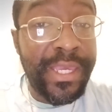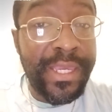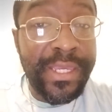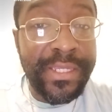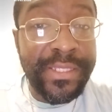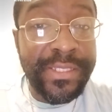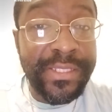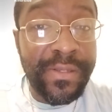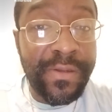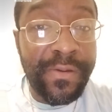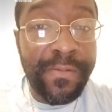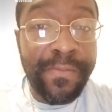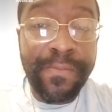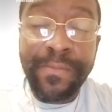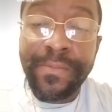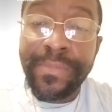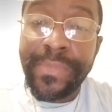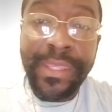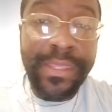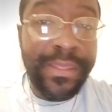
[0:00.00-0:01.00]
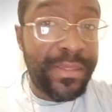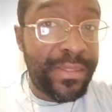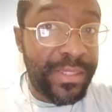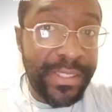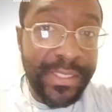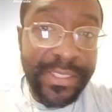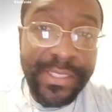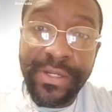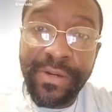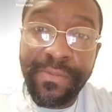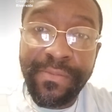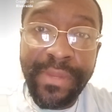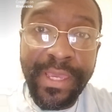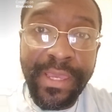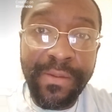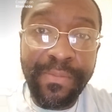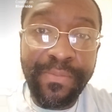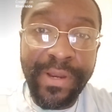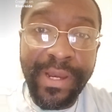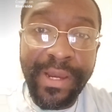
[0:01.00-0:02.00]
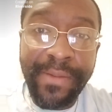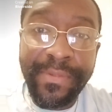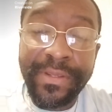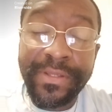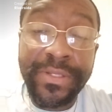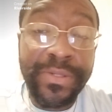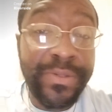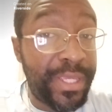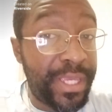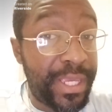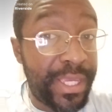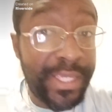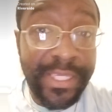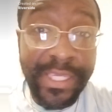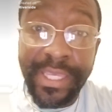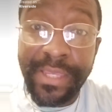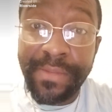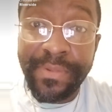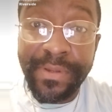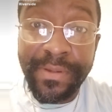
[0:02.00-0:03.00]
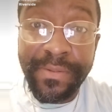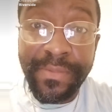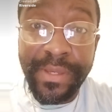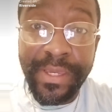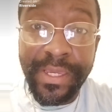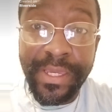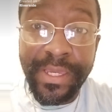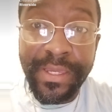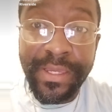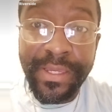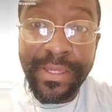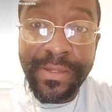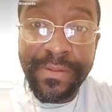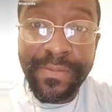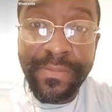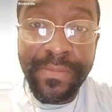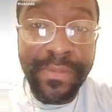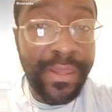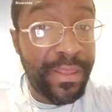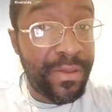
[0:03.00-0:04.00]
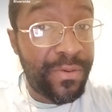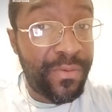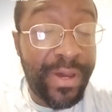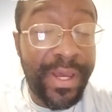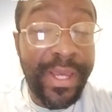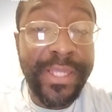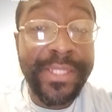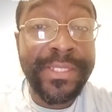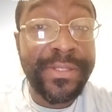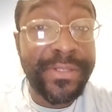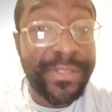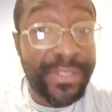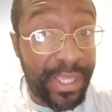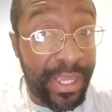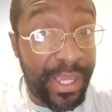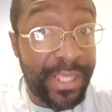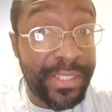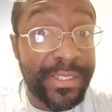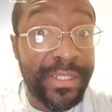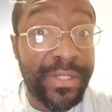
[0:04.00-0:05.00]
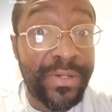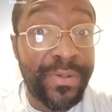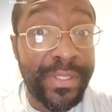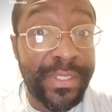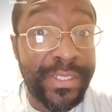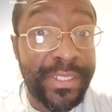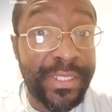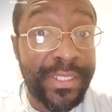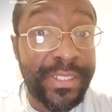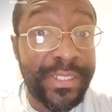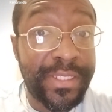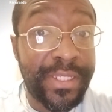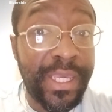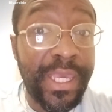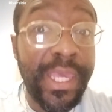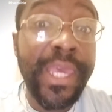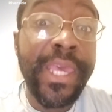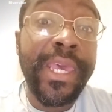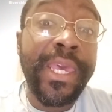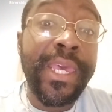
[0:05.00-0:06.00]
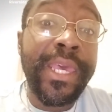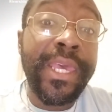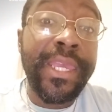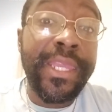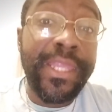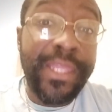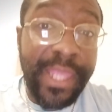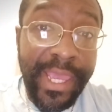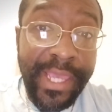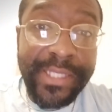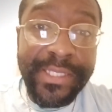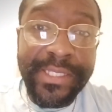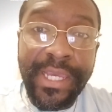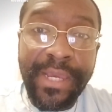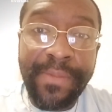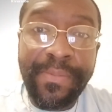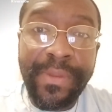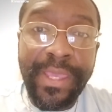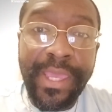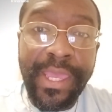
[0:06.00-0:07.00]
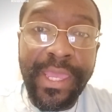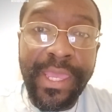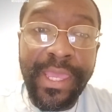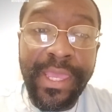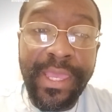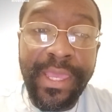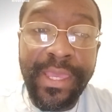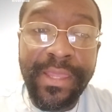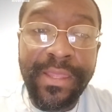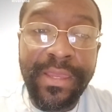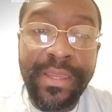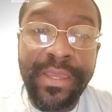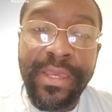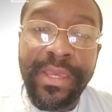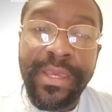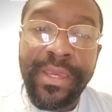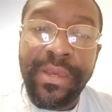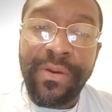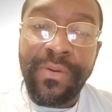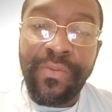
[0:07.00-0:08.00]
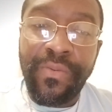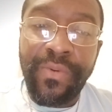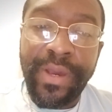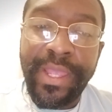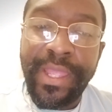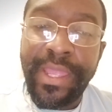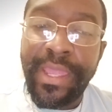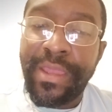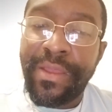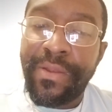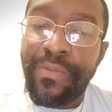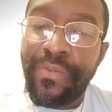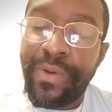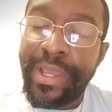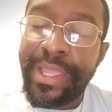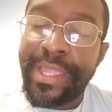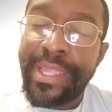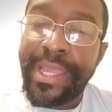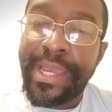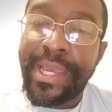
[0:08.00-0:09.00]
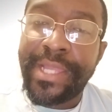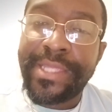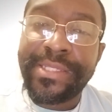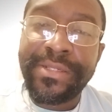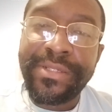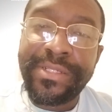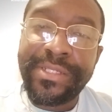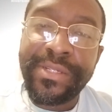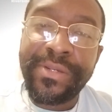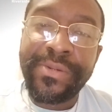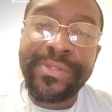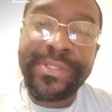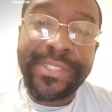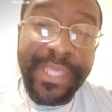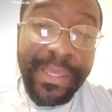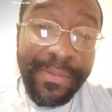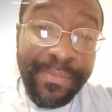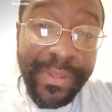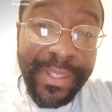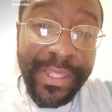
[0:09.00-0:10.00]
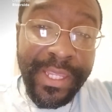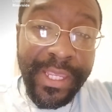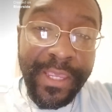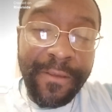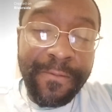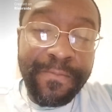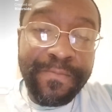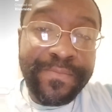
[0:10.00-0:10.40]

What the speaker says: So just don't make a promise you can't keep it, man. Otherwise, there's consequences. Next topic at hand, when and when not to show sympathy.